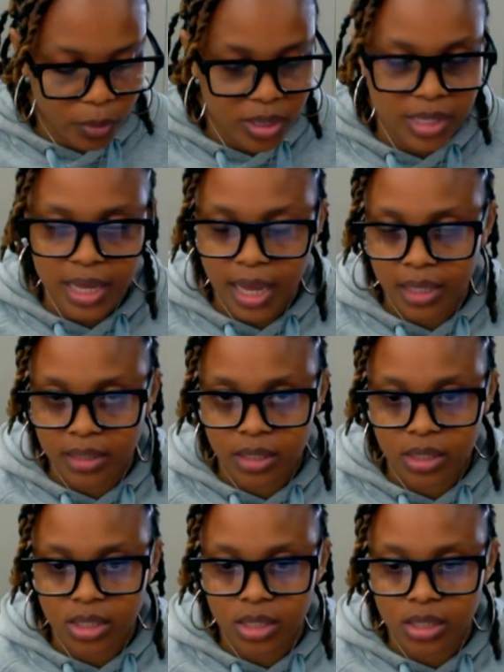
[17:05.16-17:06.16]
we see
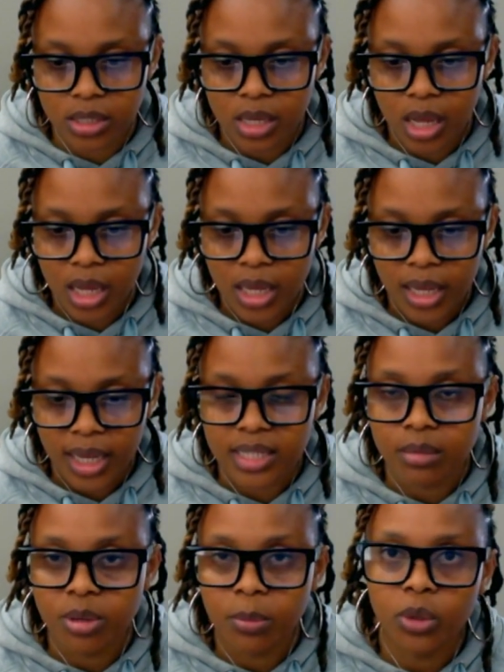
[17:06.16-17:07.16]
ancestors is
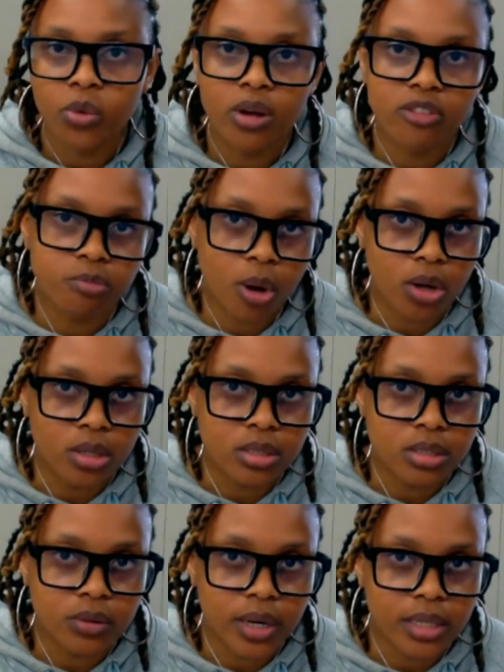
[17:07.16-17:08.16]
the people who have
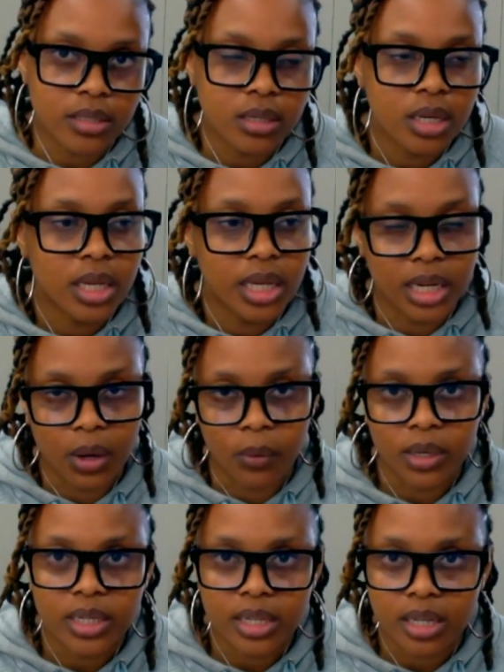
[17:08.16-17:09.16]
passed, right, in our
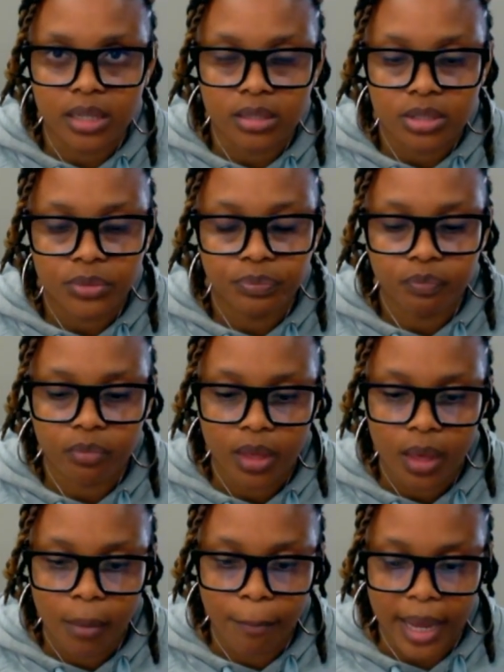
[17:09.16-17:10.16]
lineage.
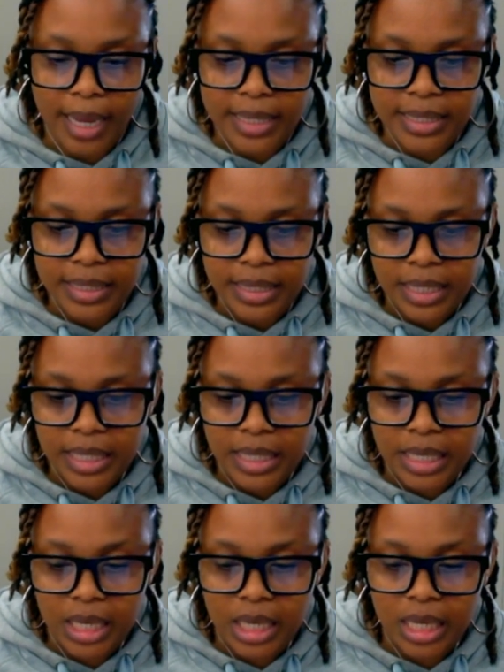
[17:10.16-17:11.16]
But
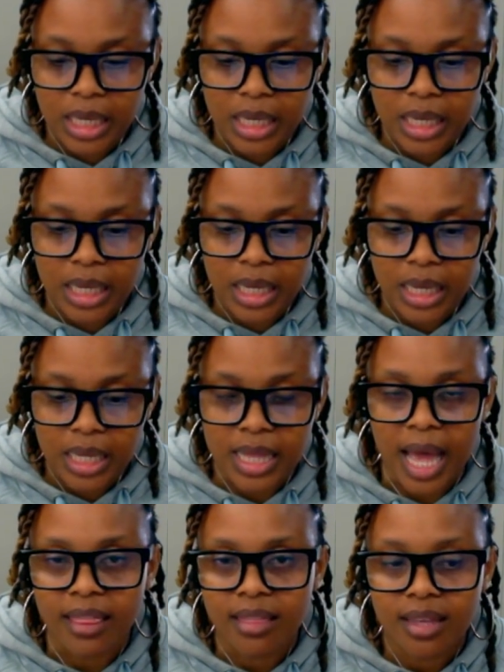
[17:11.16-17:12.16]
the
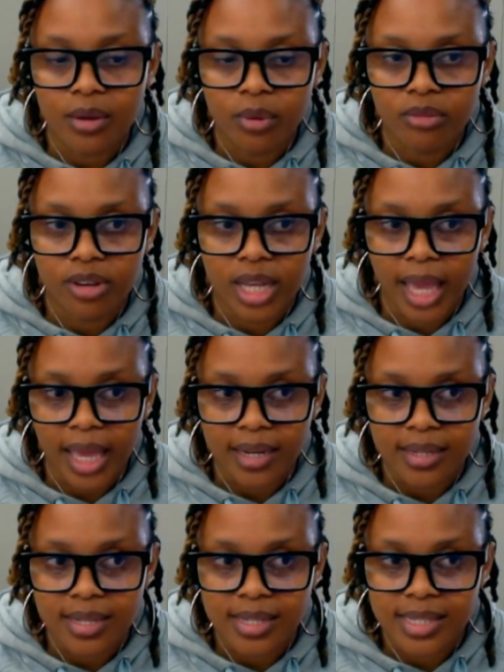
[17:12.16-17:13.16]
other thing we
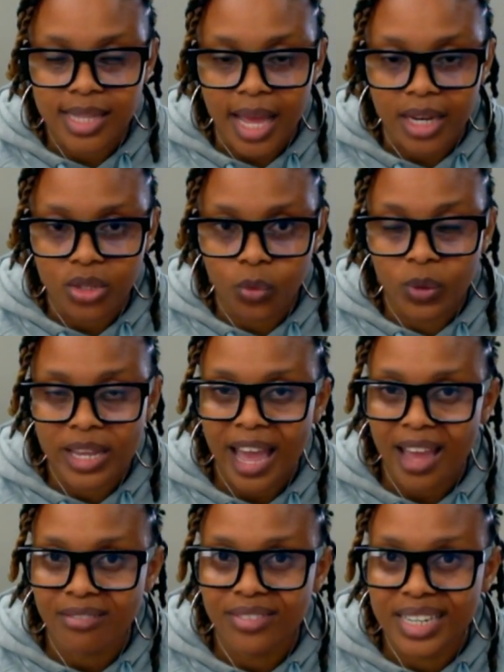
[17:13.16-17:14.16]
forget is that we
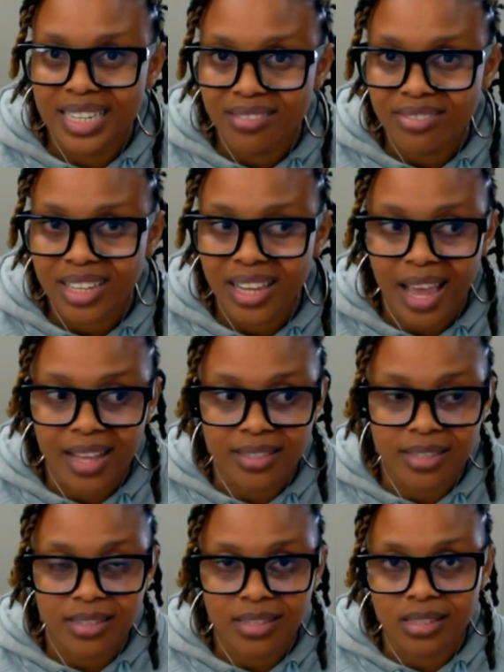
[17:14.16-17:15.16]
have living
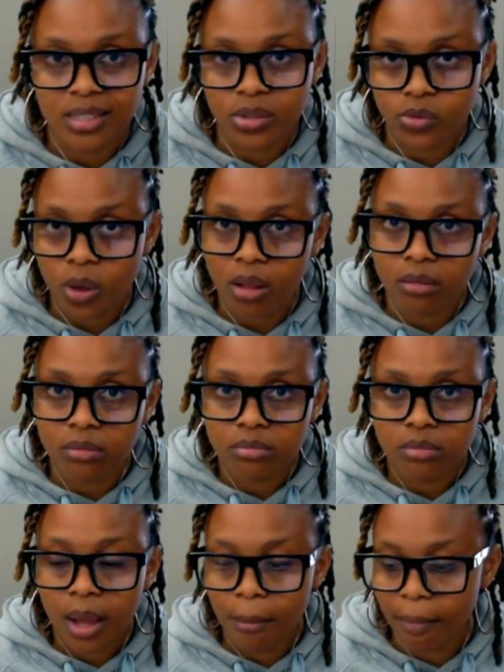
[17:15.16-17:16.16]
ancestors as well.
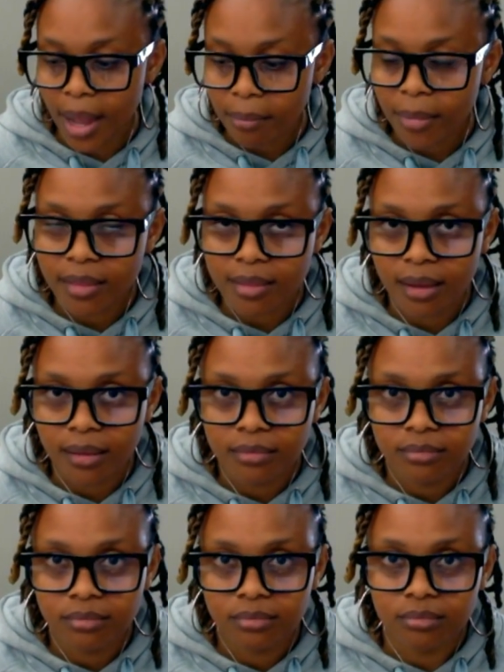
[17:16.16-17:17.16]
My mother,
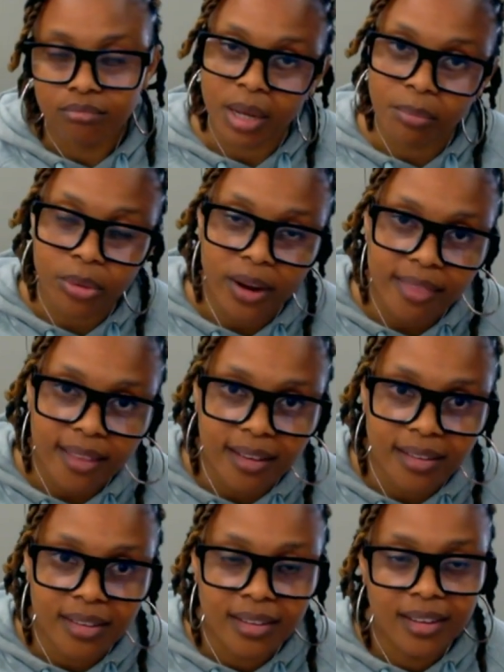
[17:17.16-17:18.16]
my
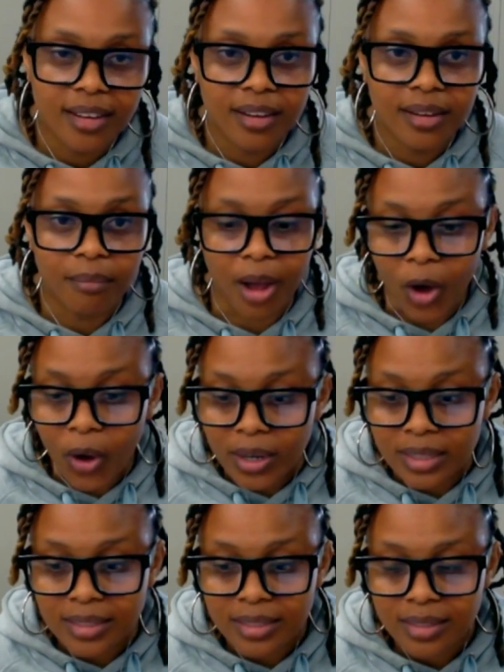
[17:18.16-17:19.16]
brother, my
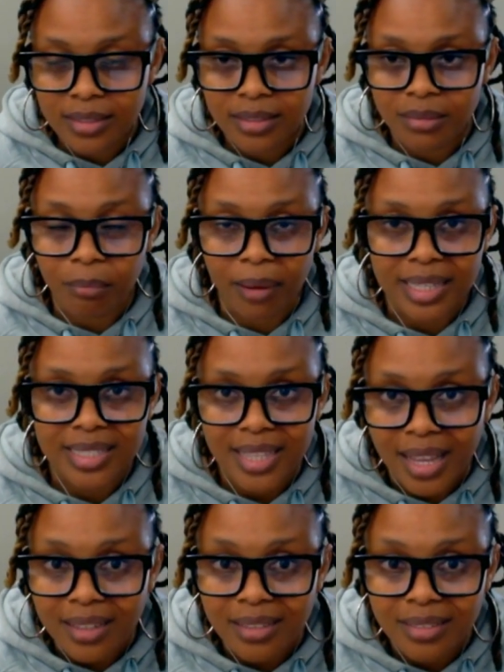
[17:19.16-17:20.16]
aunt, my
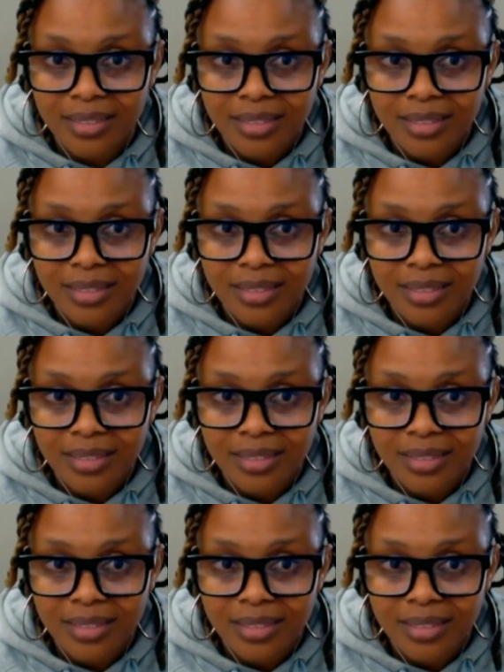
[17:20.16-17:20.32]
son,